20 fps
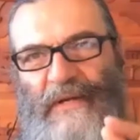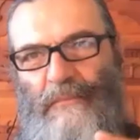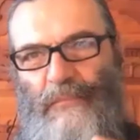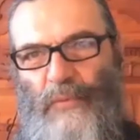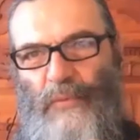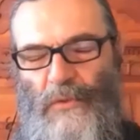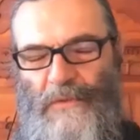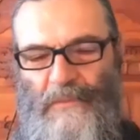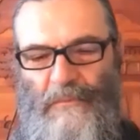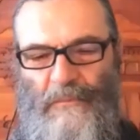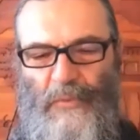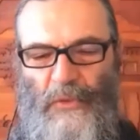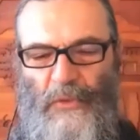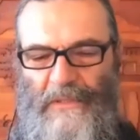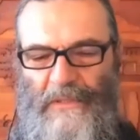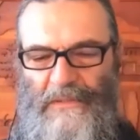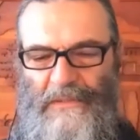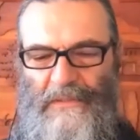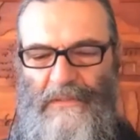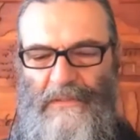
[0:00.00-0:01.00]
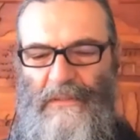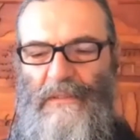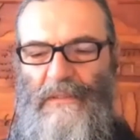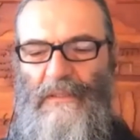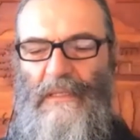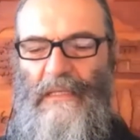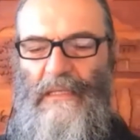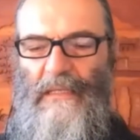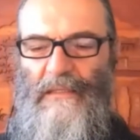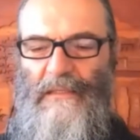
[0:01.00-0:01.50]
important point,
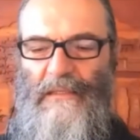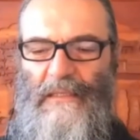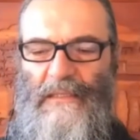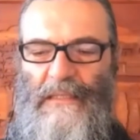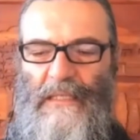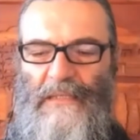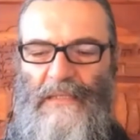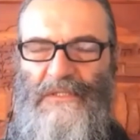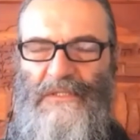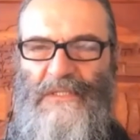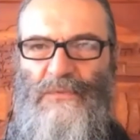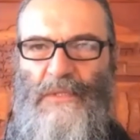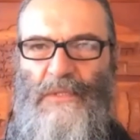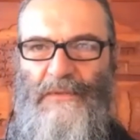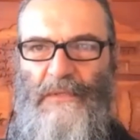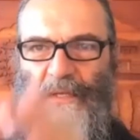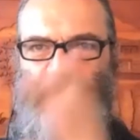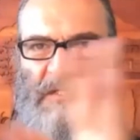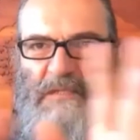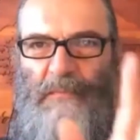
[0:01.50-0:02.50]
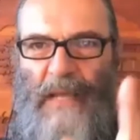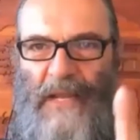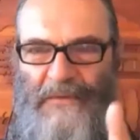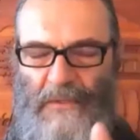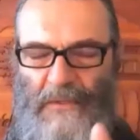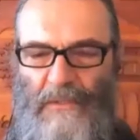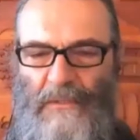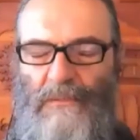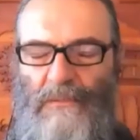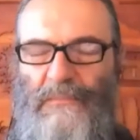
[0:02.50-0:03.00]
and I just want to expand
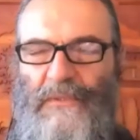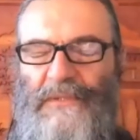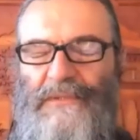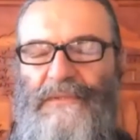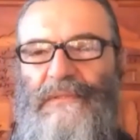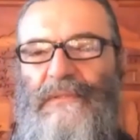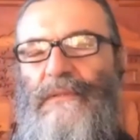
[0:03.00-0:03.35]
on it a little bit.